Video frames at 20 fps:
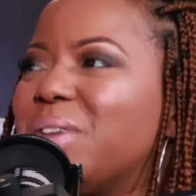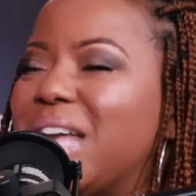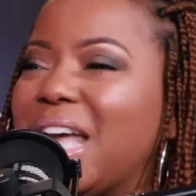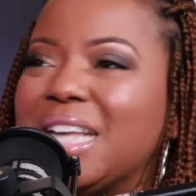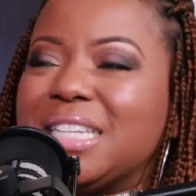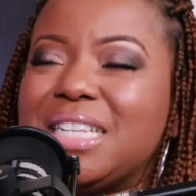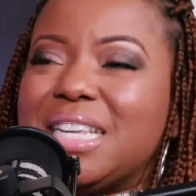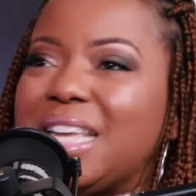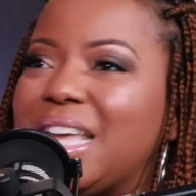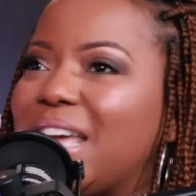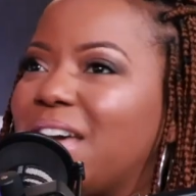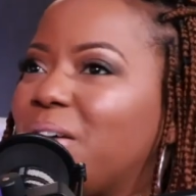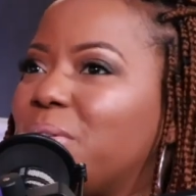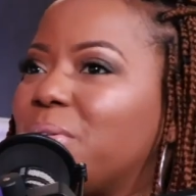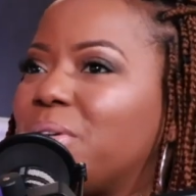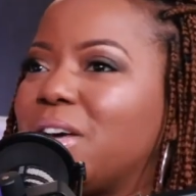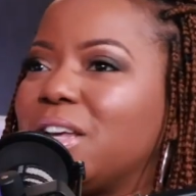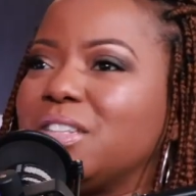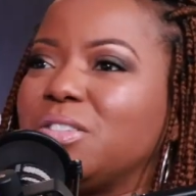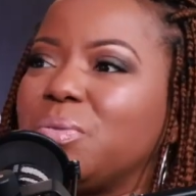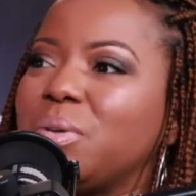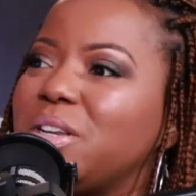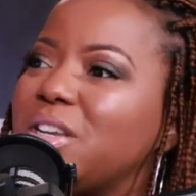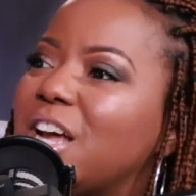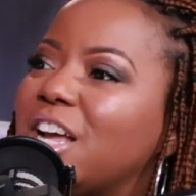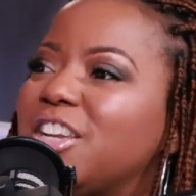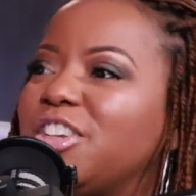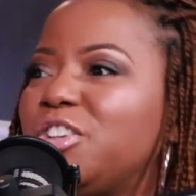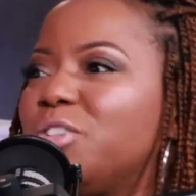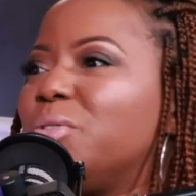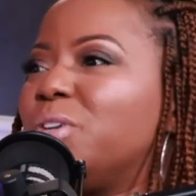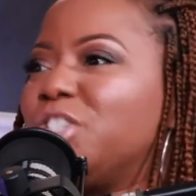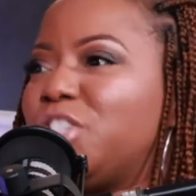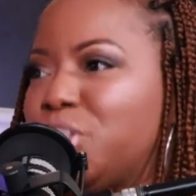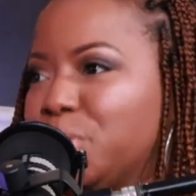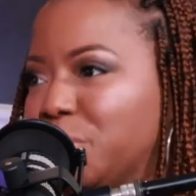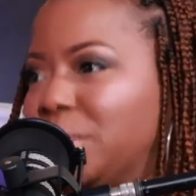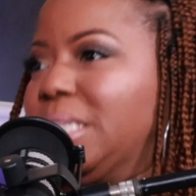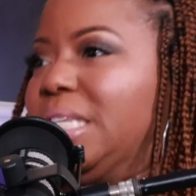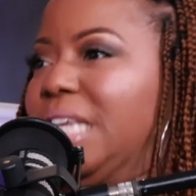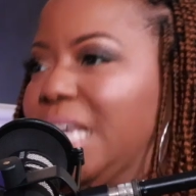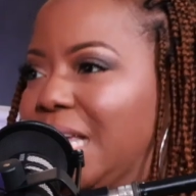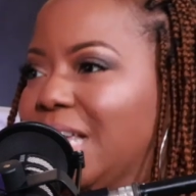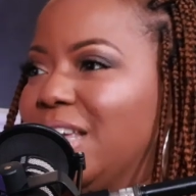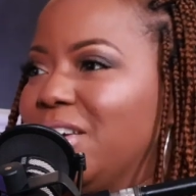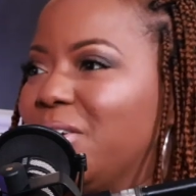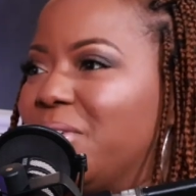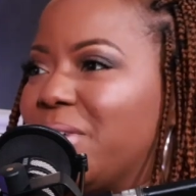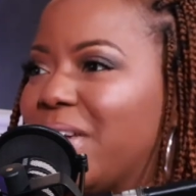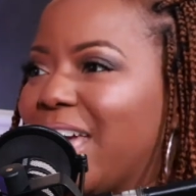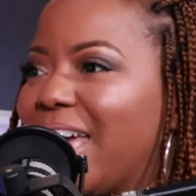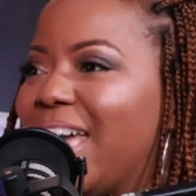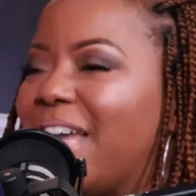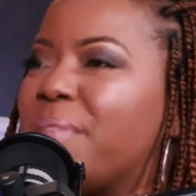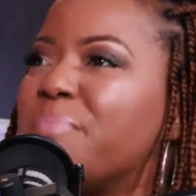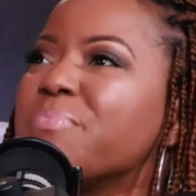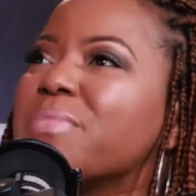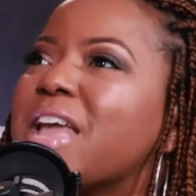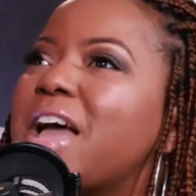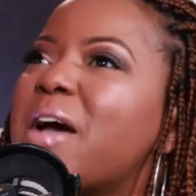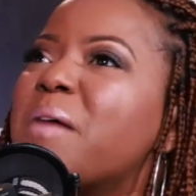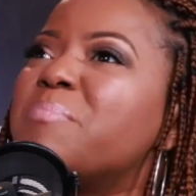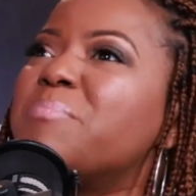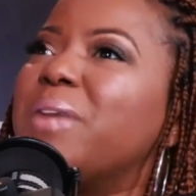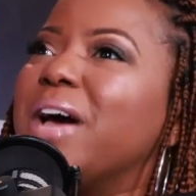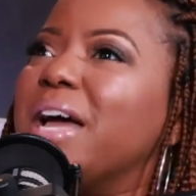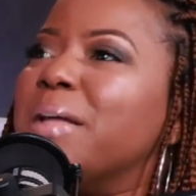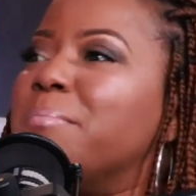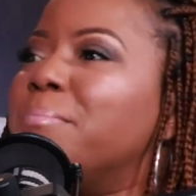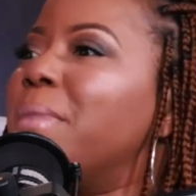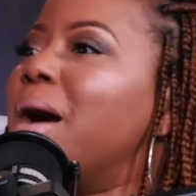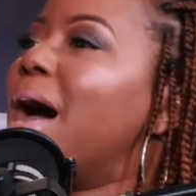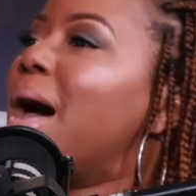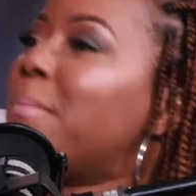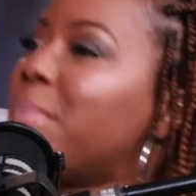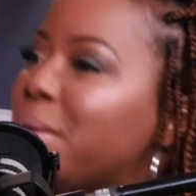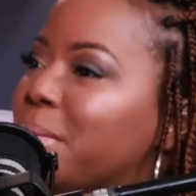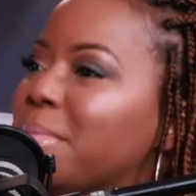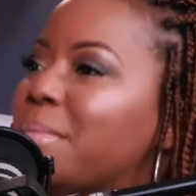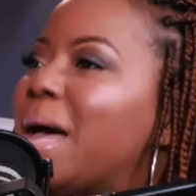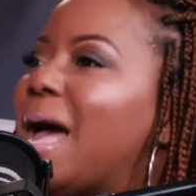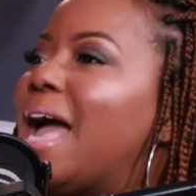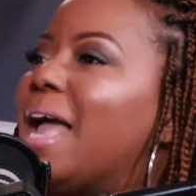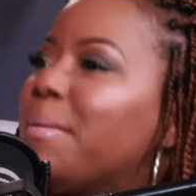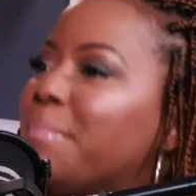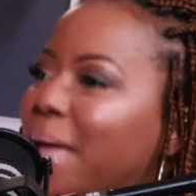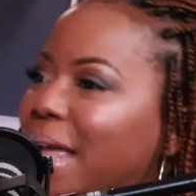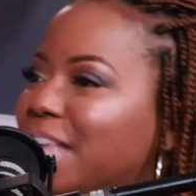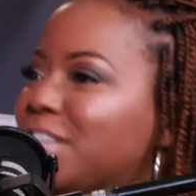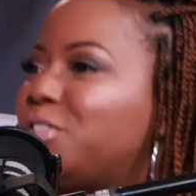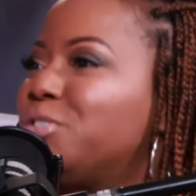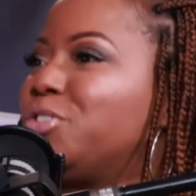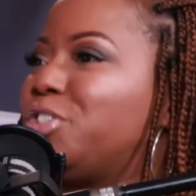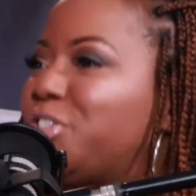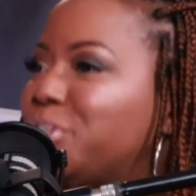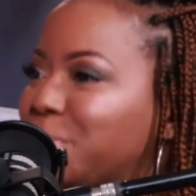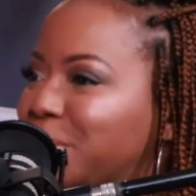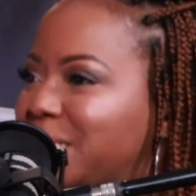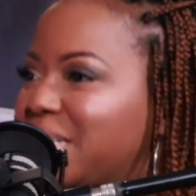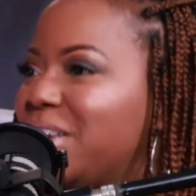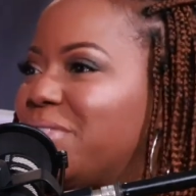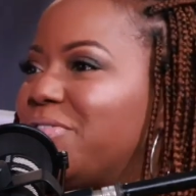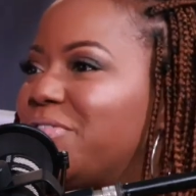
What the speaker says: one." I said, "Yeah, because we're not doing juicy, okay? We ain't doing juicy, but now. Mama, I might do juicy